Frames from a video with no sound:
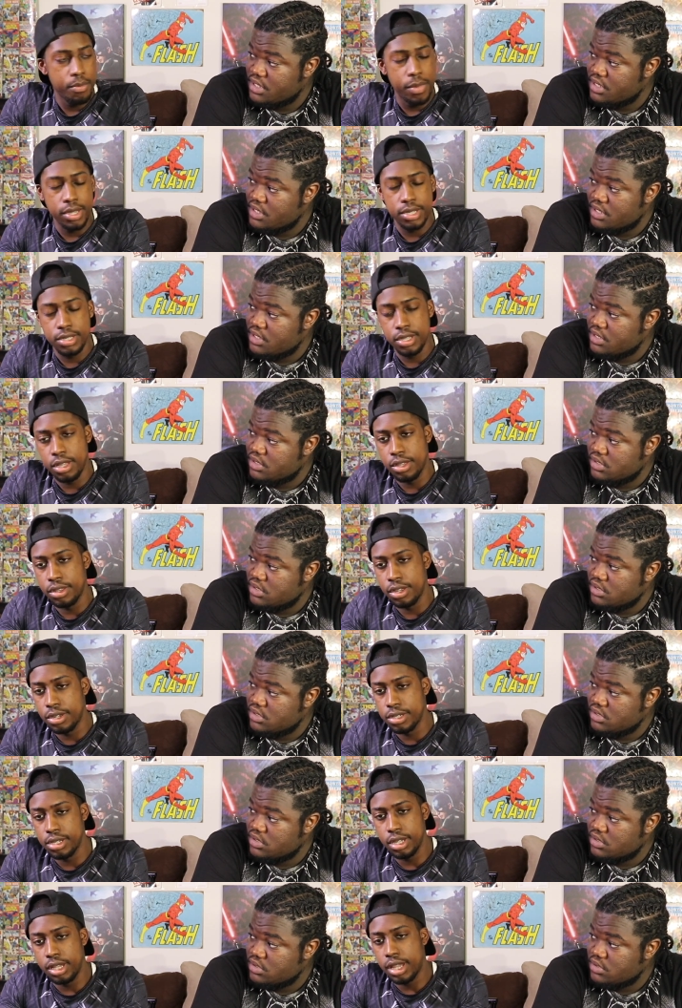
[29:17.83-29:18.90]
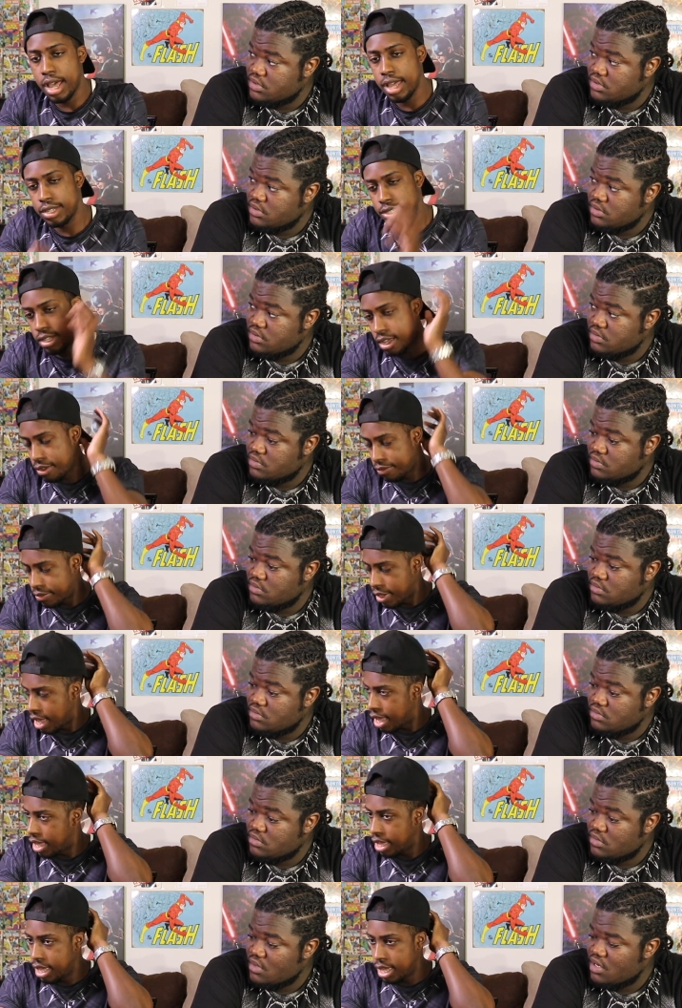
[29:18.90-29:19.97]
Speaker 1: but still, there's a lot of stuff
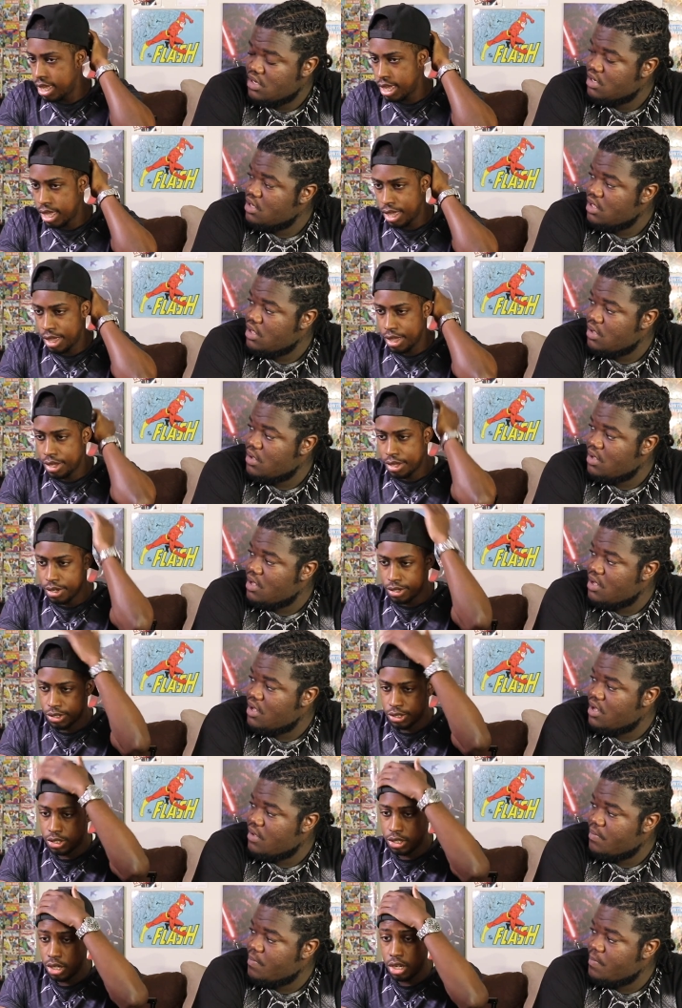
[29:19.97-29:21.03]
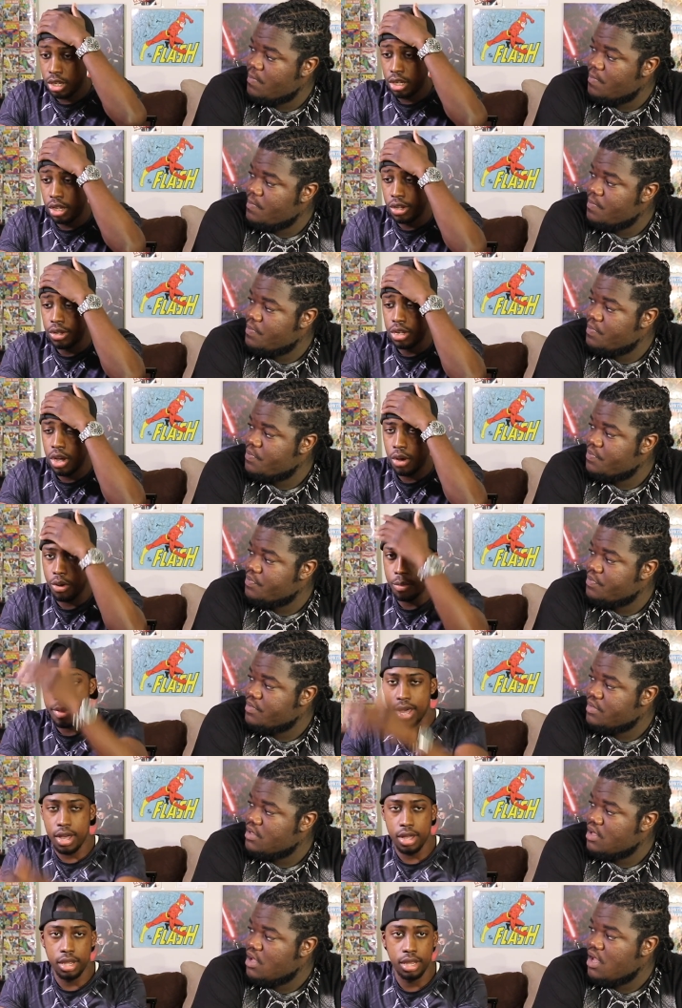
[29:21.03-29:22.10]
that he should know
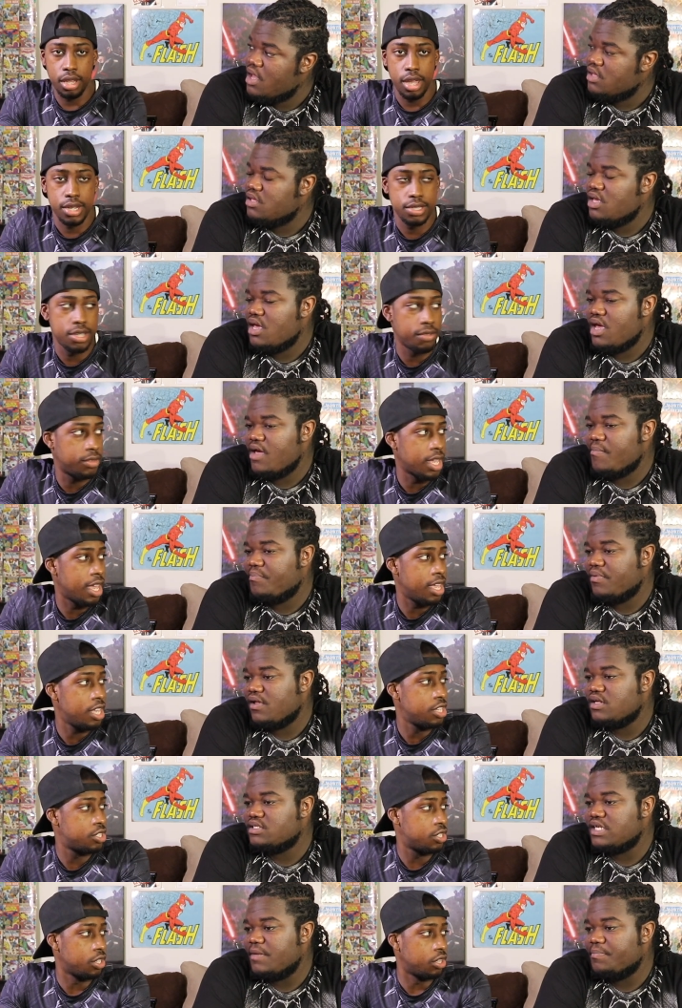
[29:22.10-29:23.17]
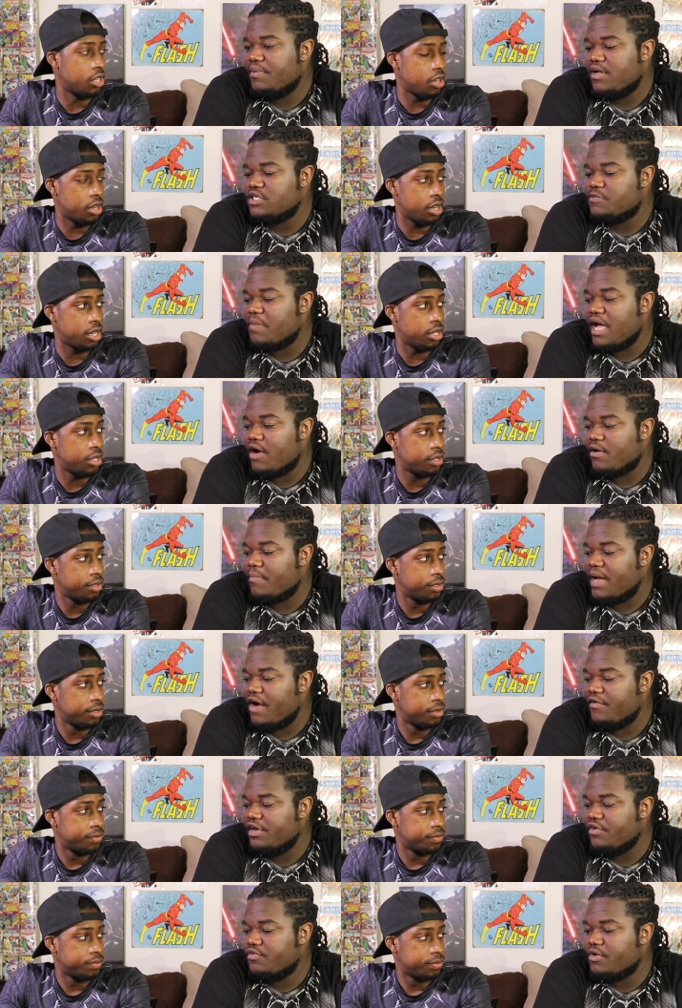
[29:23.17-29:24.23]
about a lot of yeah, stuff and that plus, he and plus learn.
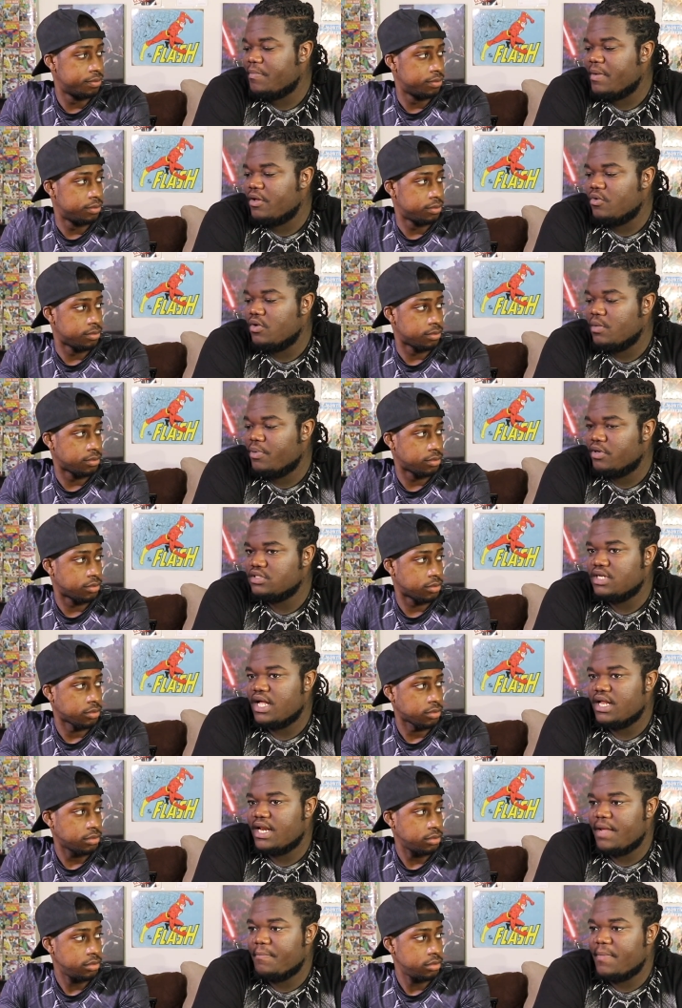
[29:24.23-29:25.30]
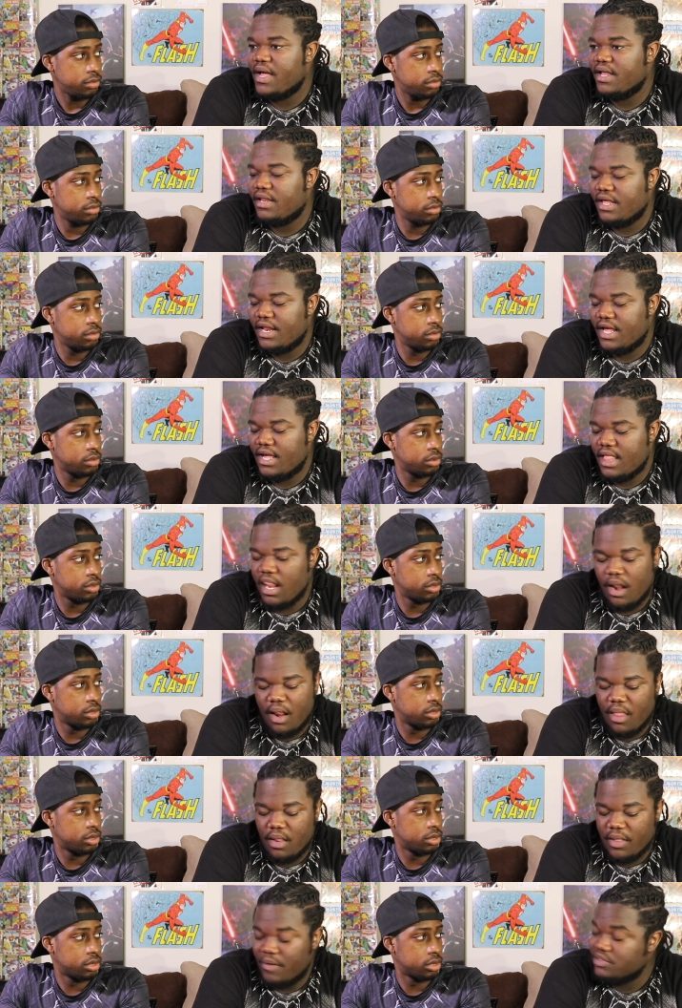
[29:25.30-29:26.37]
Speaker 2: Barry Barry the, only person that that that, that, had,
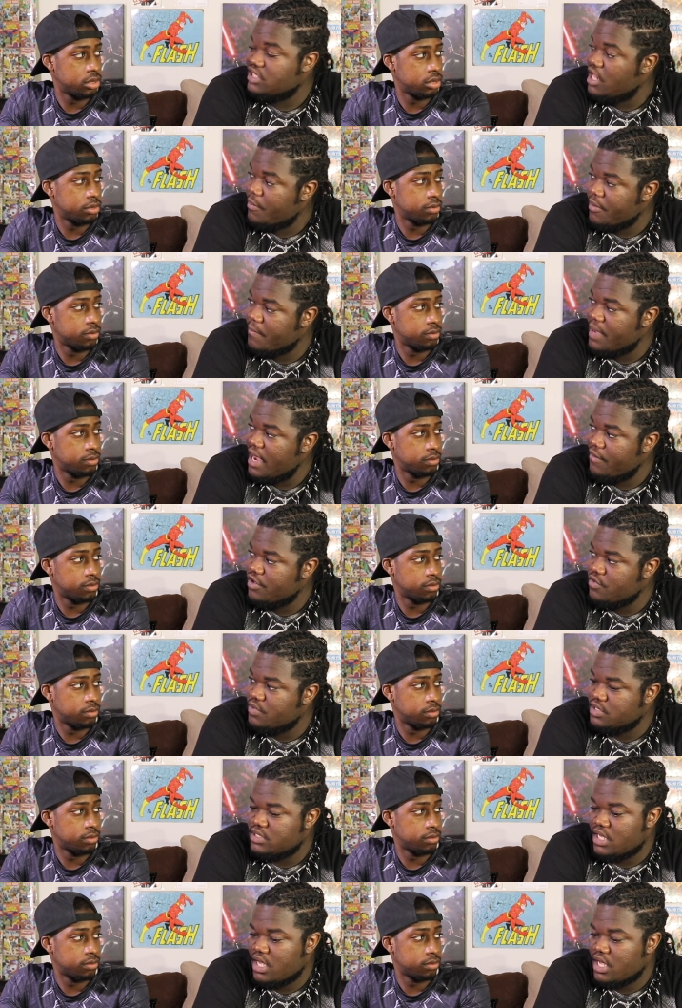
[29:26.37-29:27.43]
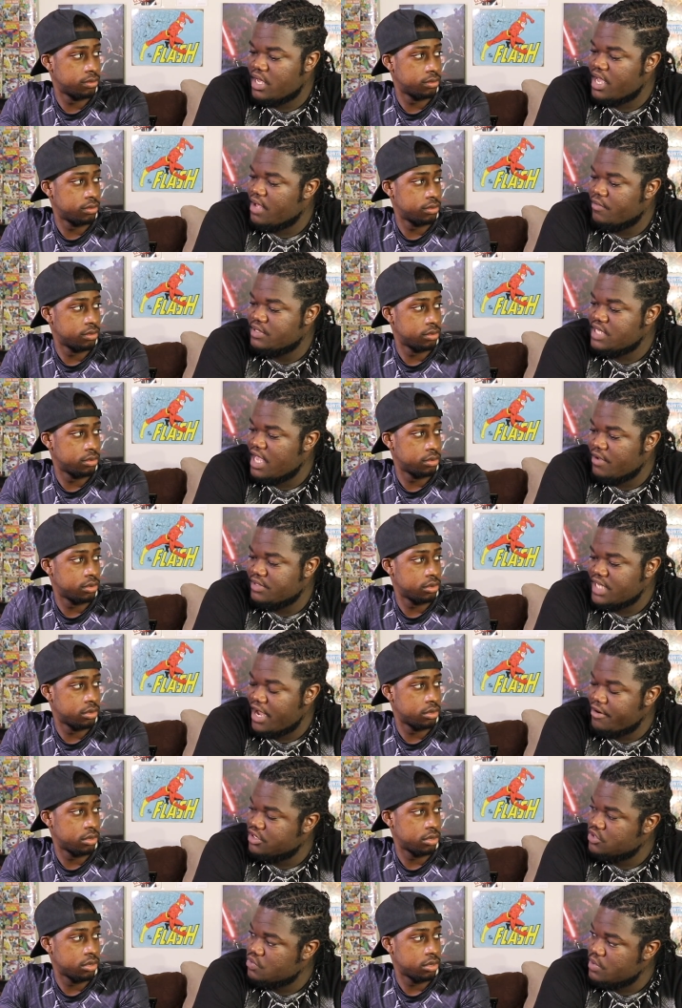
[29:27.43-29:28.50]
that was helping Barry was uh was was
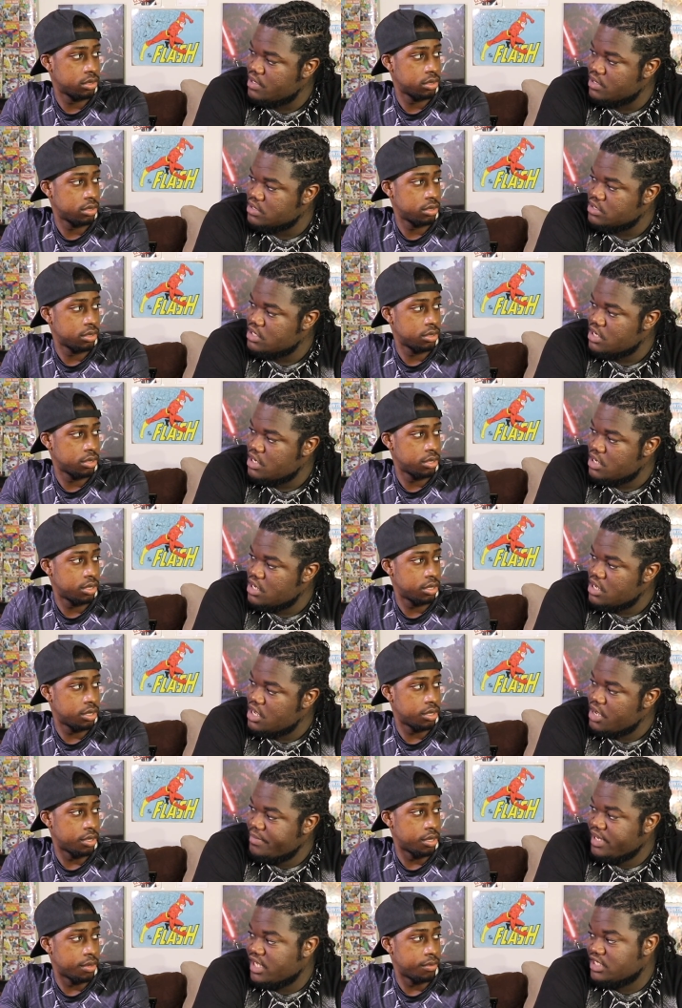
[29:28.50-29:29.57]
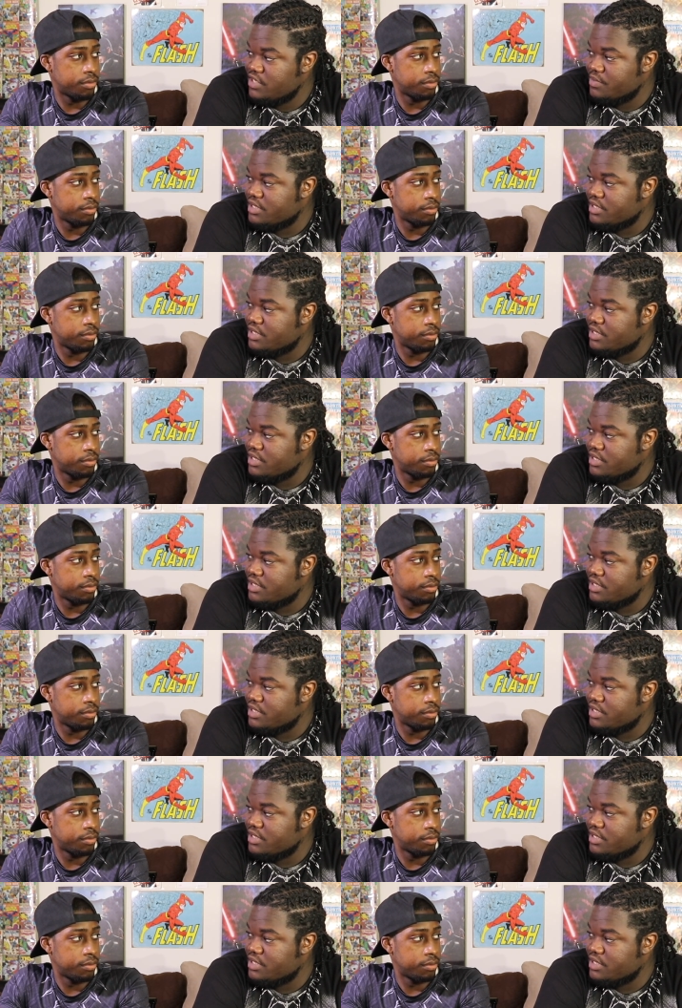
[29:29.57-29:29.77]
Harrison Wells because he